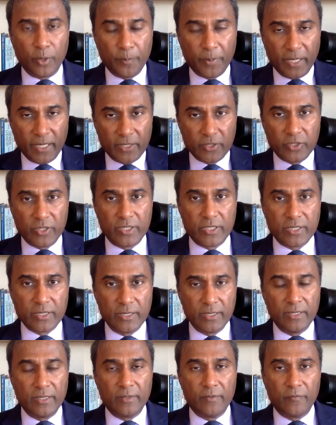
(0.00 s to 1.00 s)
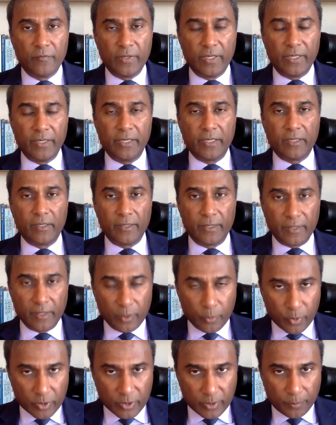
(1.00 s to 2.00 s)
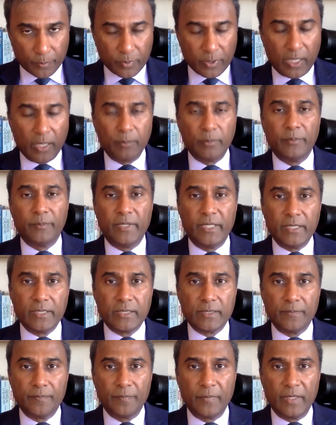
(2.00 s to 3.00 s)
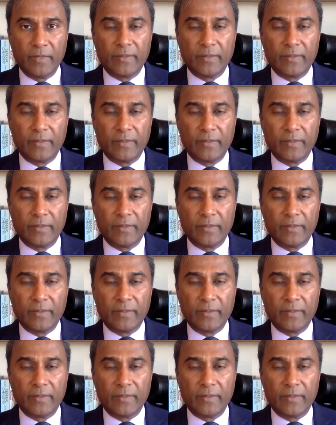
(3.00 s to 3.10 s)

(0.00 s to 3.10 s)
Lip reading: pages very clearly what the problem is,